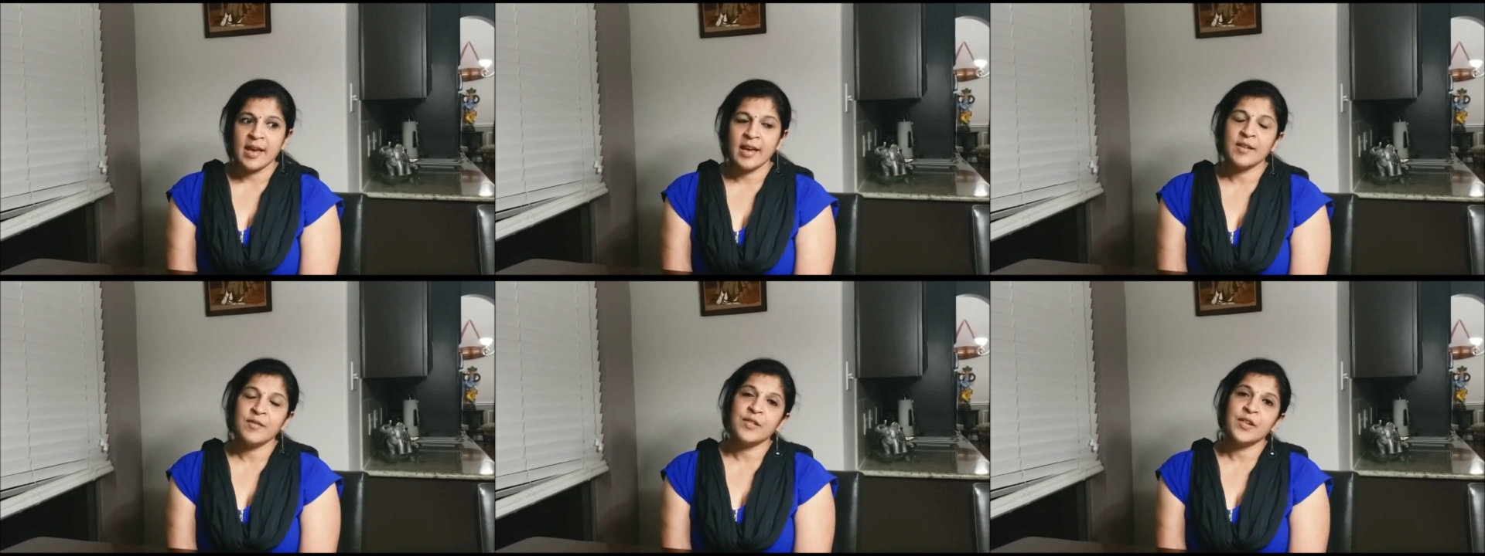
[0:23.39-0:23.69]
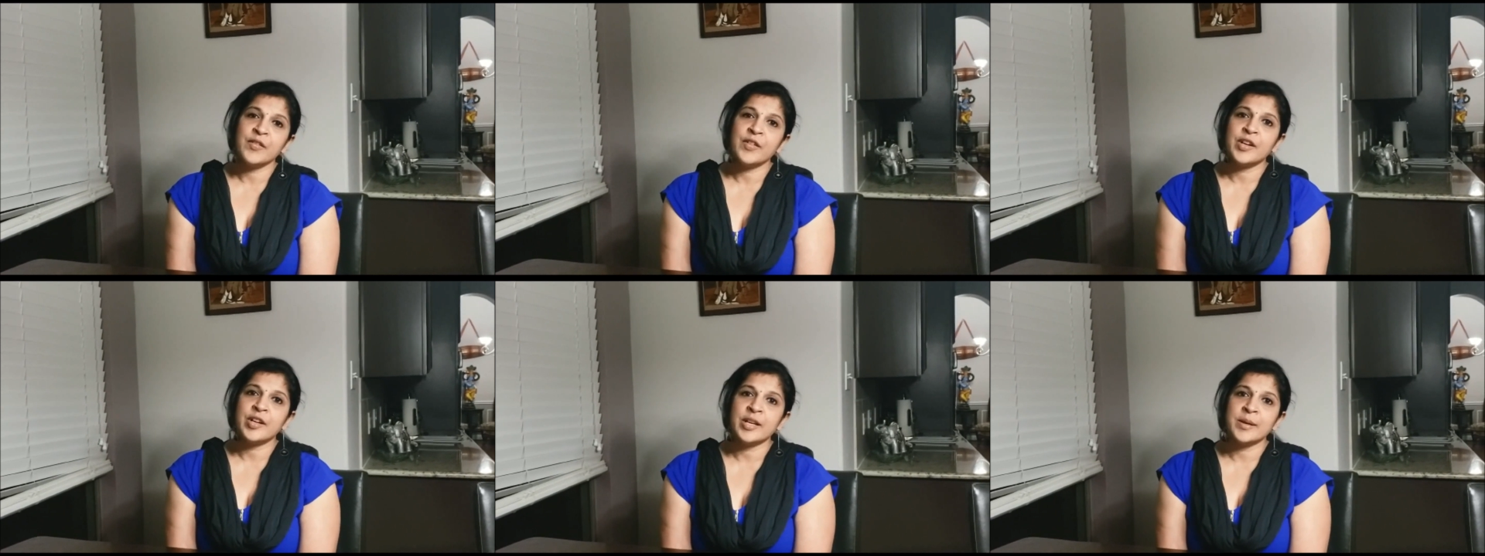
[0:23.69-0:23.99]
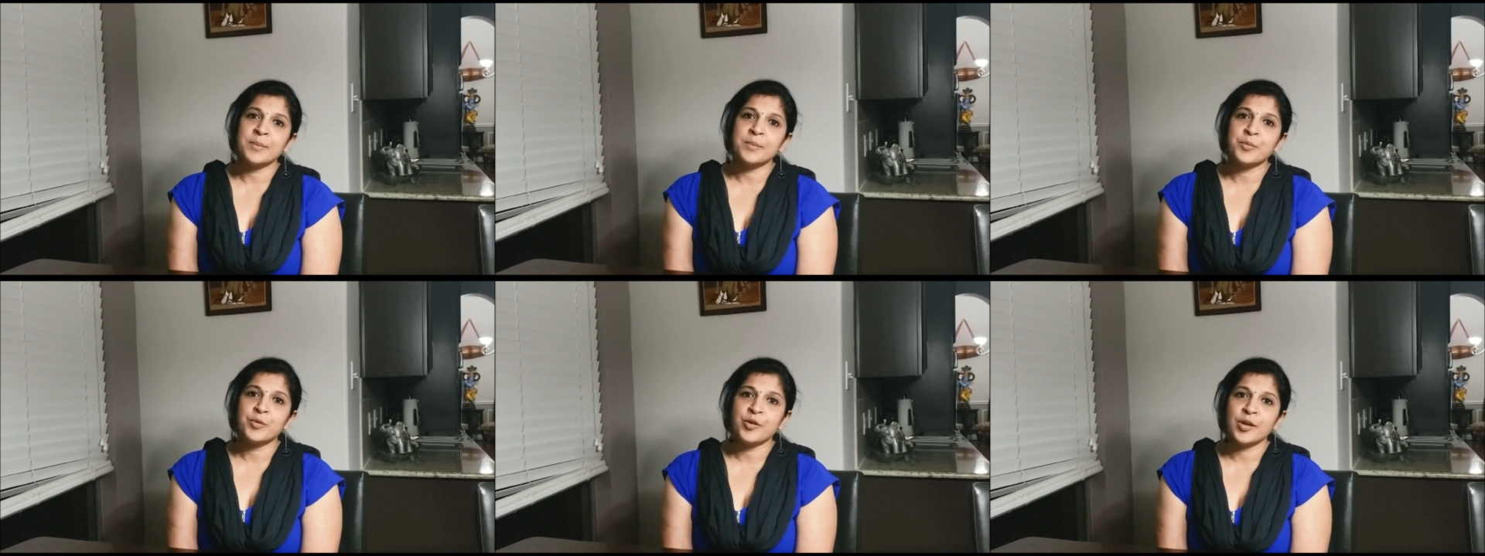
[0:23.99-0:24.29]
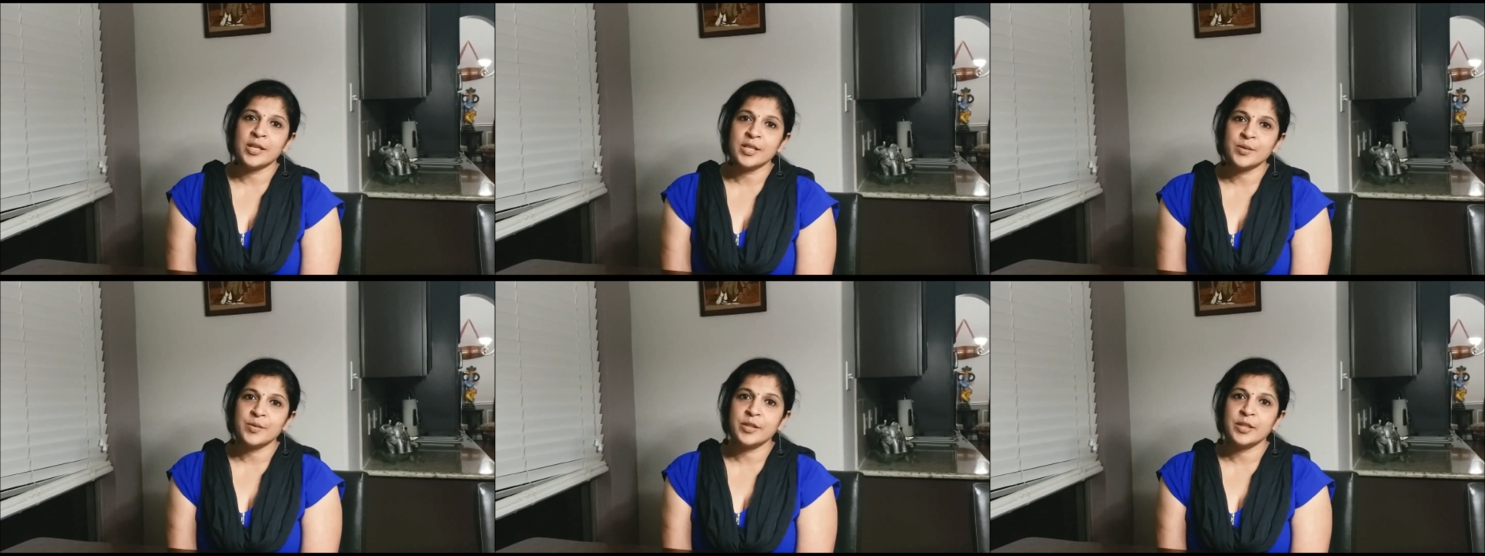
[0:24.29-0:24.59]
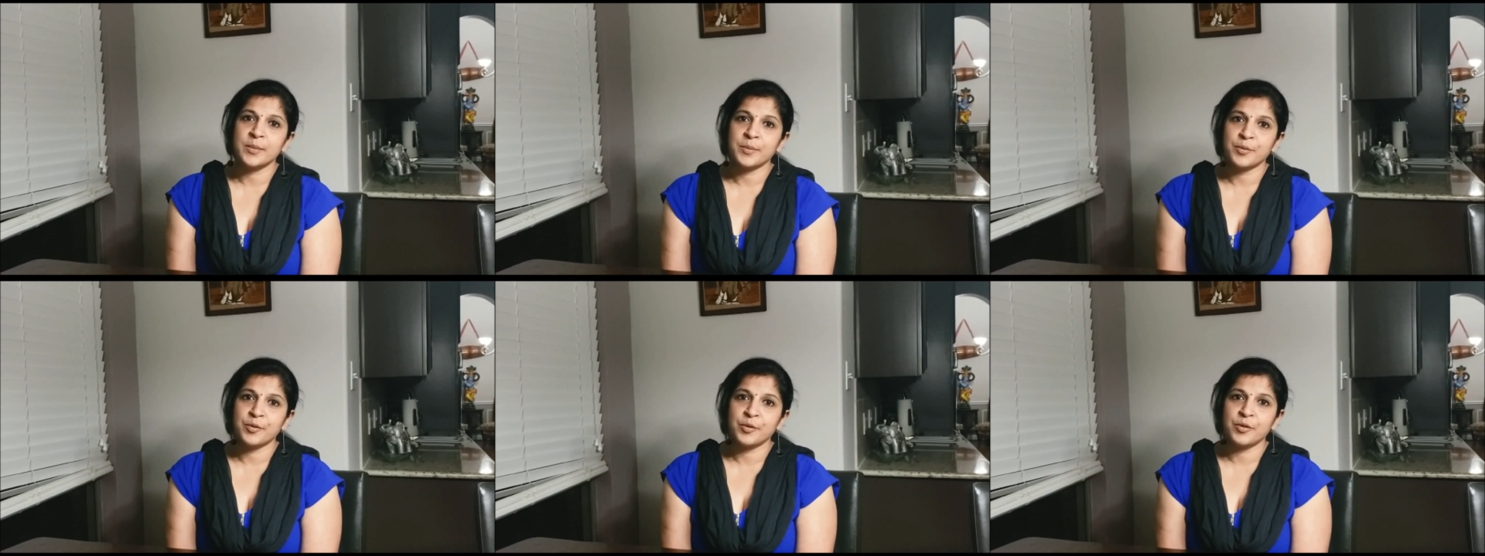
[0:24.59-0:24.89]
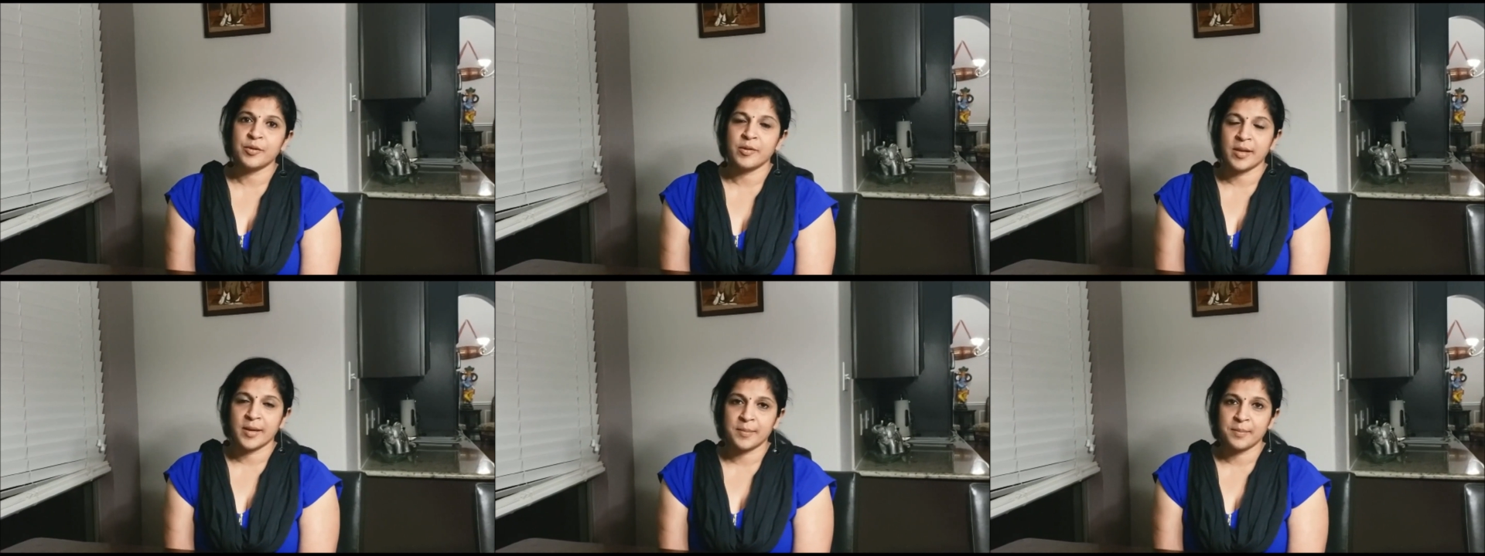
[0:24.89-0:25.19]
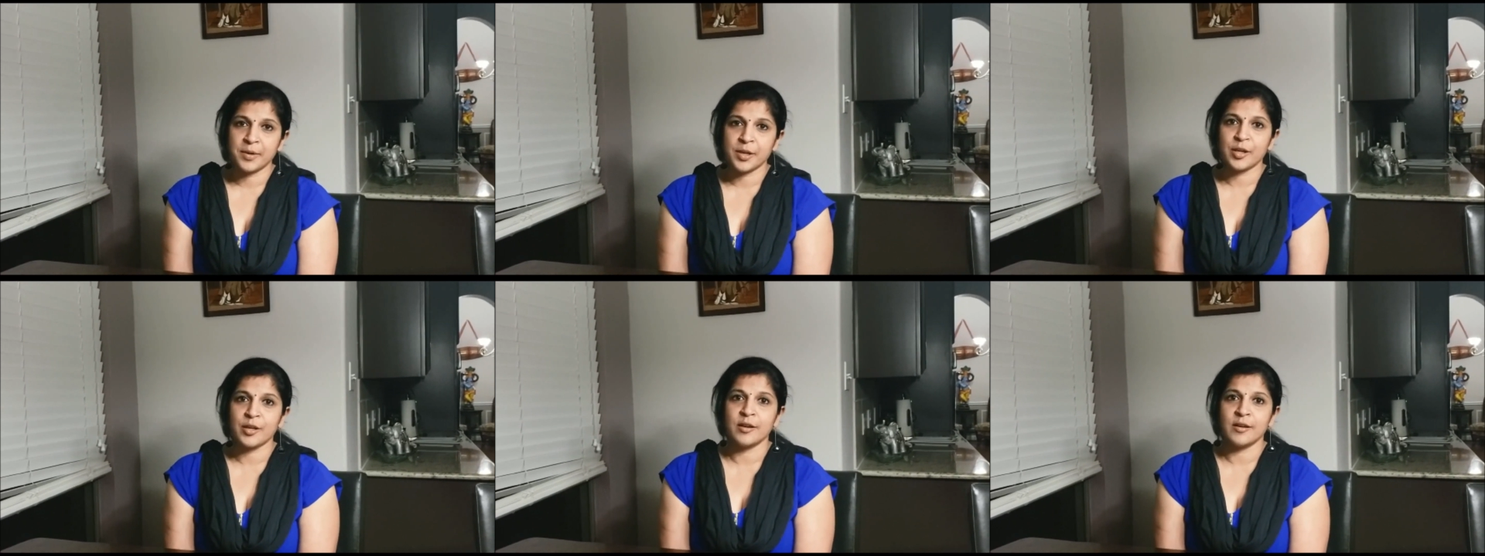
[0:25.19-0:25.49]
and we were impressed with the
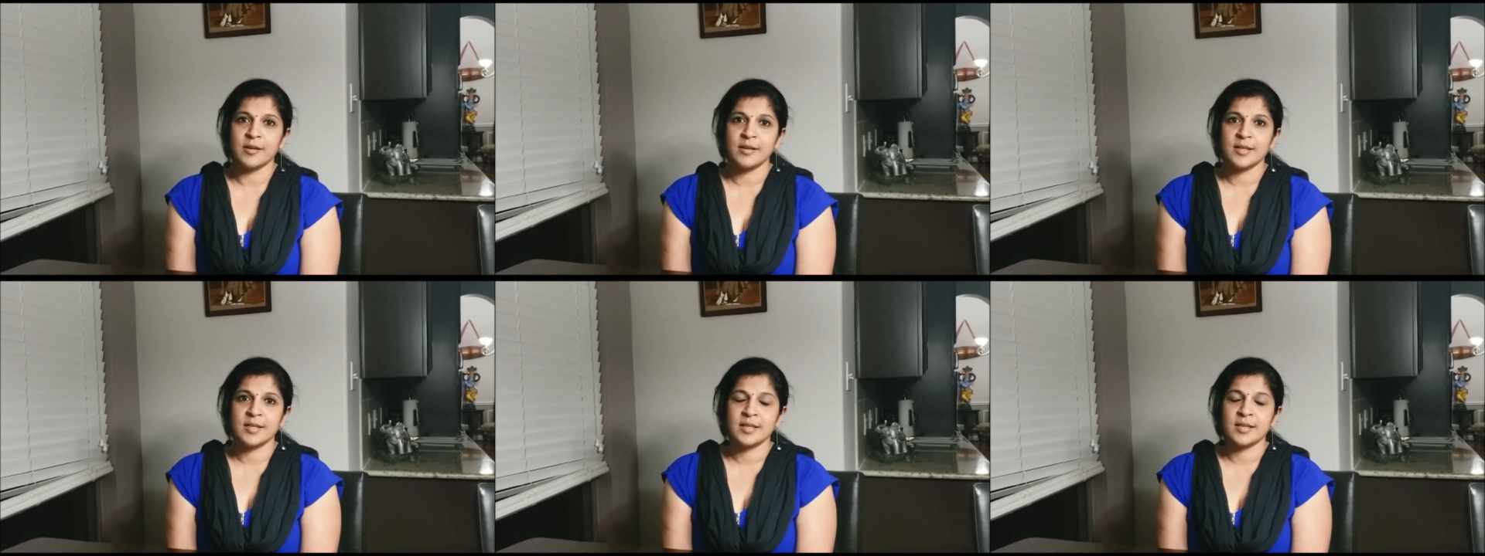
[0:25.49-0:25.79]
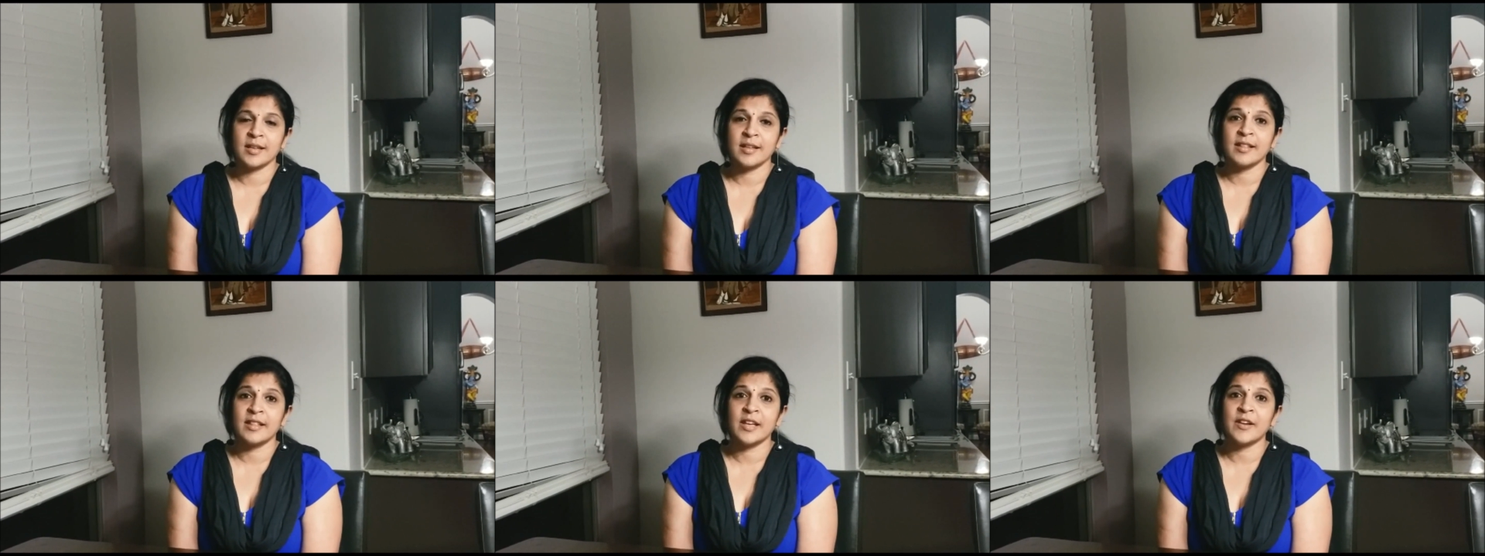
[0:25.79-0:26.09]
program because